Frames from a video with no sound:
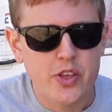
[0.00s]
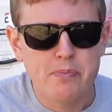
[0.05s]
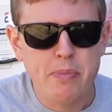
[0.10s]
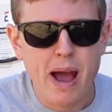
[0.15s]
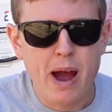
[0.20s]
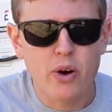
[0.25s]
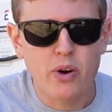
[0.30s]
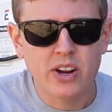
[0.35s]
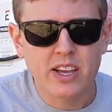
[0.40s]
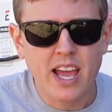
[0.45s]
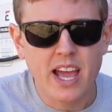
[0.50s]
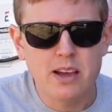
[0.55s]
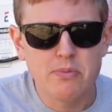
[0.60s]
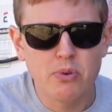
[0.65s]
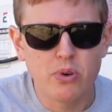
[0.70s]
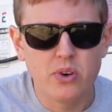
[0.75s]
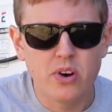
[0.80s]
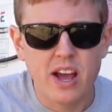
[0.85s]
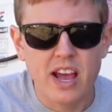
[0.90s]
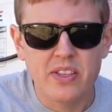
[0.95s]
power
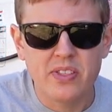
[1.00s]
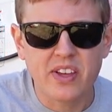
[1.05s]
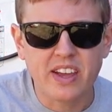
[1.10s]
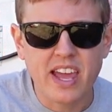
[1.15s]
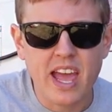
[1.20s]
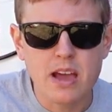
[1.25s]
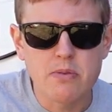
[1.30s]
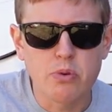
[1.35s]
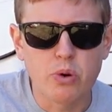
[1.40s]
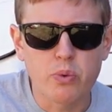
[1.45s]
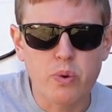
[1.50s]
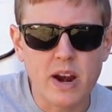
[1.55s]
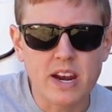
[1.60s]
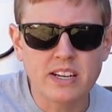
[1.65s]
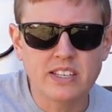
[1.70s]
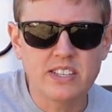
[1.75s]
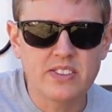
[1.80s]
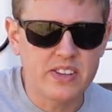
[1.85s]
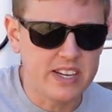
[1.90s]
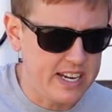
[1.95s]
cable and the cable
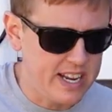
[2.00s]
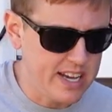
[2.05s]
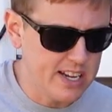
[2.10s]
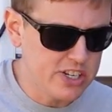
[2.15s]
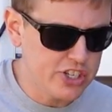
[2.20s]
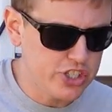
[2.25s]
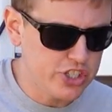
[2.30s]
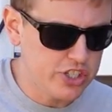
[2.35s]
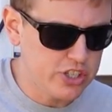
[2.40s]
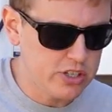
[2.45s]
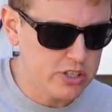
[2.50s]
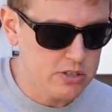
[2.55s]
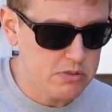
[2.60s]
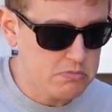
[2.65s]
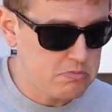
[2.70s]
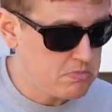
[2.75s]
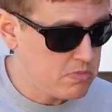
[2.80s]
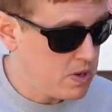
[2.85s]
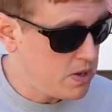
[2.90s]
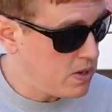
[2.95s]
running to the dish.
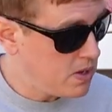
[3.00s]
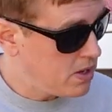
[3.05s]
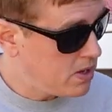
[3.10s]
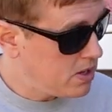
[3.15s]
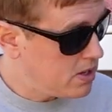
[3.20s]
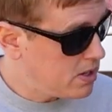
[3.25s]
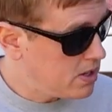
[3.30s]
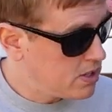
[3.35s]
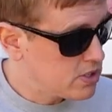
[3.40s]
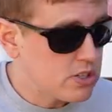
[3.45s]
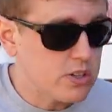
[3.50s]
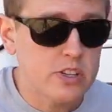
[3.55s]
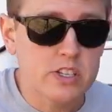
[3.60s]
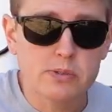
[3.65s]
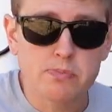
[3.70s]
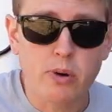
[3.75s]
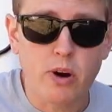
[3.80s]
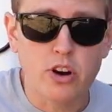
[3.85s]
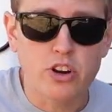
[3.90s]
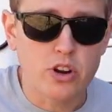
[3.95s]
So this
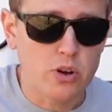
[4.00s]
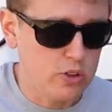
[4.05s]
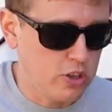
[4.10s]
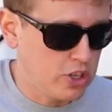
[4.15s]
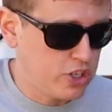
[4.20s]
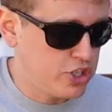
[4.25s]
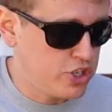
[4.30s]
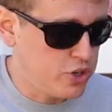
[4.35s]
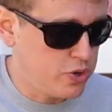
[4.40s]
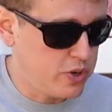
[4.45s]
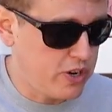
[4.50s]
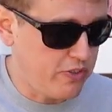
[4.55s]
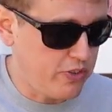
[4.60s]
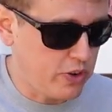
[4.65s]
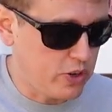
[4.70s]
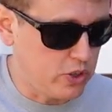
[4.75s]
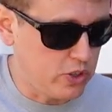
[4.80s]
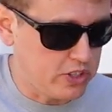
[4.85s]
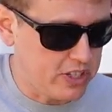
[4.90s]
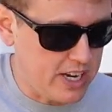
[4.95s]
part don't look too
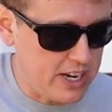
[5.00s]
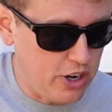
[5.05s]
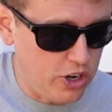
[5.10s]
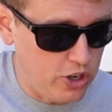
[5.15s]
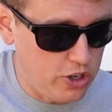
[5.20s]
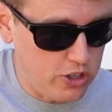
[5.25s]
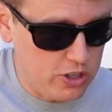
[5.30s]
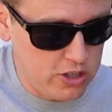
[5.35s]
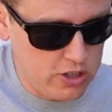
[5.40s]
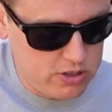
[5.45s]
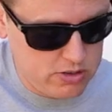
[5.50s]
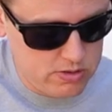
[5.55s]
difficult at all.